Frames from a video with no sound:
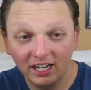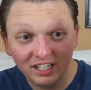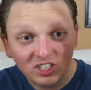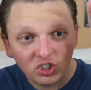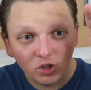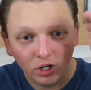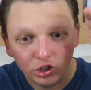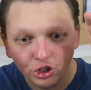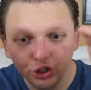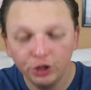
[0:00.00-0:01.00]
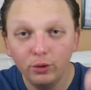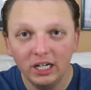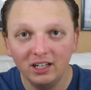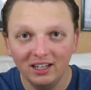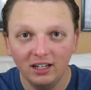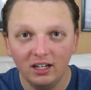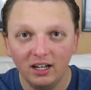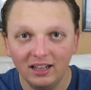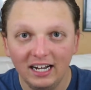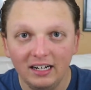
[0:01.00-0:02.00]
And he starts shooting
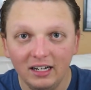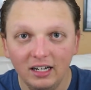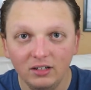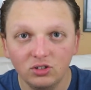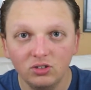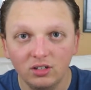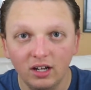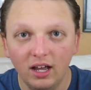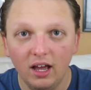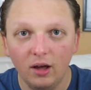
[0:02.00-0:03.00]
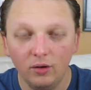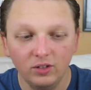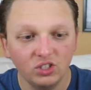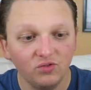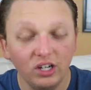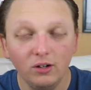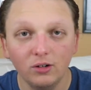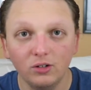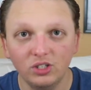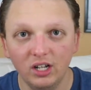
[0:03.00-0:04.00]
a lightning out of his
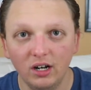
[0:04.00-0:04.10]
fingers.